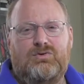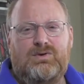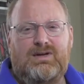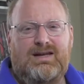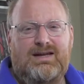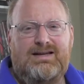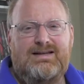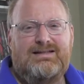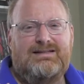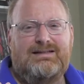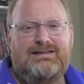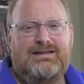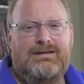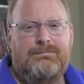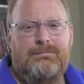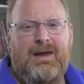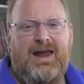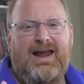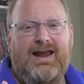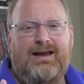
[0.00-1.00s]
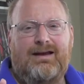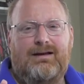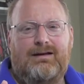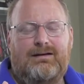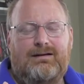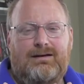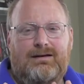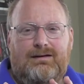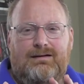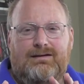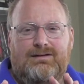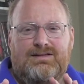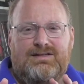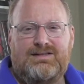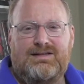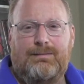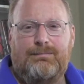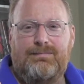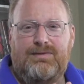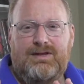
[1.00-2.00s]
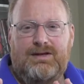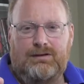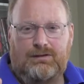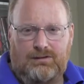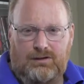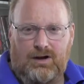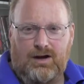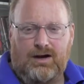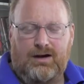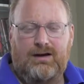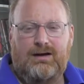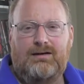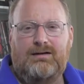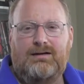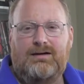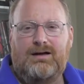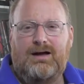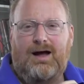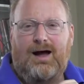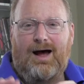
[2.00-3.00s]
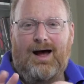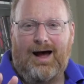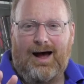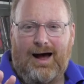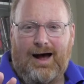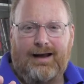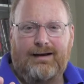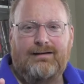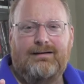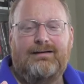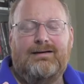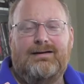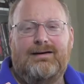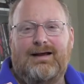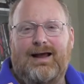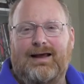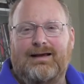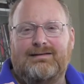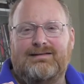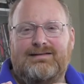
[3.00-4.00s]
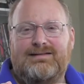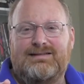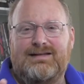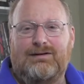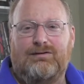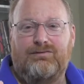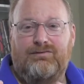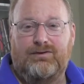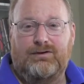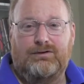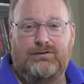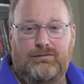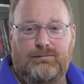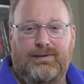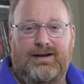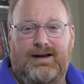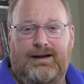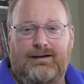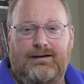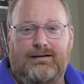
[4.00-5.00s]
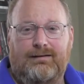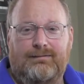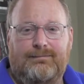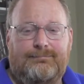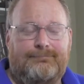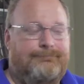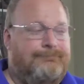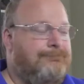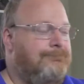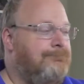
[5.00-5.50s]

to easily make something look hot and self-illuminated.